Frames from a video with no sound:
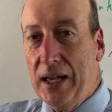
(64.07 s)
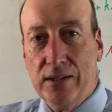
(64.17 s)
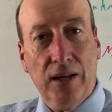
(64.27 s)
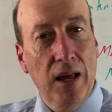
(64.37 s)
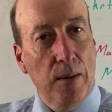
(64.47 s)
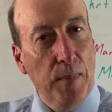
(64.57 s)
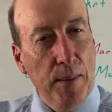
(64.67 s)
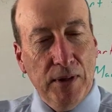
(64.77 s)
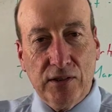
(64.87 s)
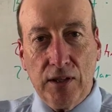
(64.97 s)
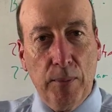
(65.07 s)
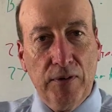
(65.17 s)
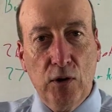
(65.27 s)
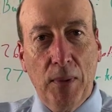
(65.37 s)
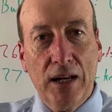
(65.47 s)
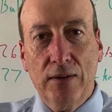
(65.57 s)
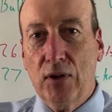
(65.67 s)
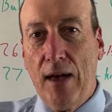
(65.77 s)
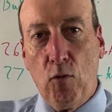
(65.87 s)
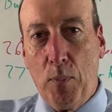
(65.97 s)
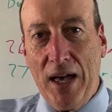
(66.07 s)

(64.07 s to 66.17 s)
base. Maybe some of you might even have a